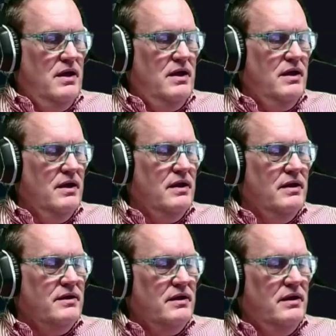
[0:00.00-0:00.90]

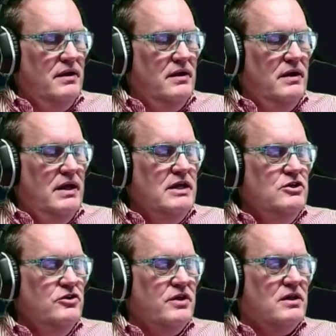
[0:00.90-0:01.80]
And he
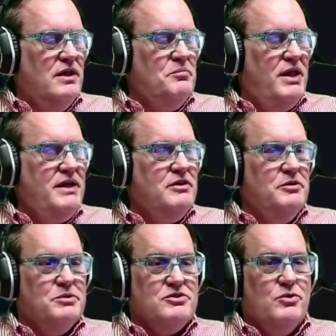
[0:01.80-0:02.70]
knew that Glenn
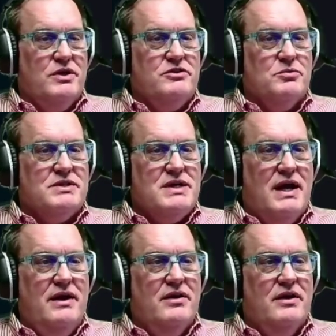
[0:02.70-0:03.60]
Blakely was going to
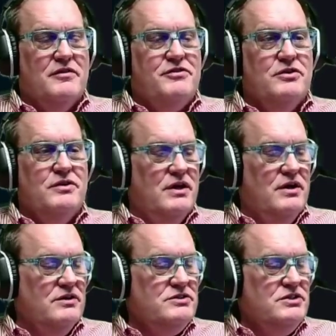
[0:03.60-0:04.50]
retire in a few
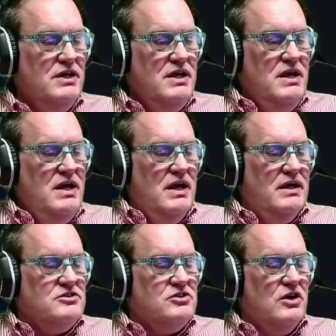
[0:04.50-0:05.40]
years.
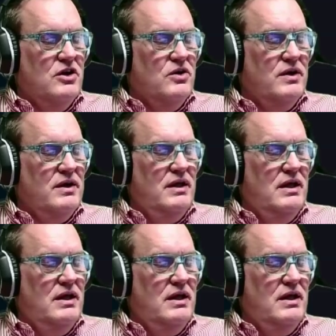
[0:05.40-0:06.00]
And so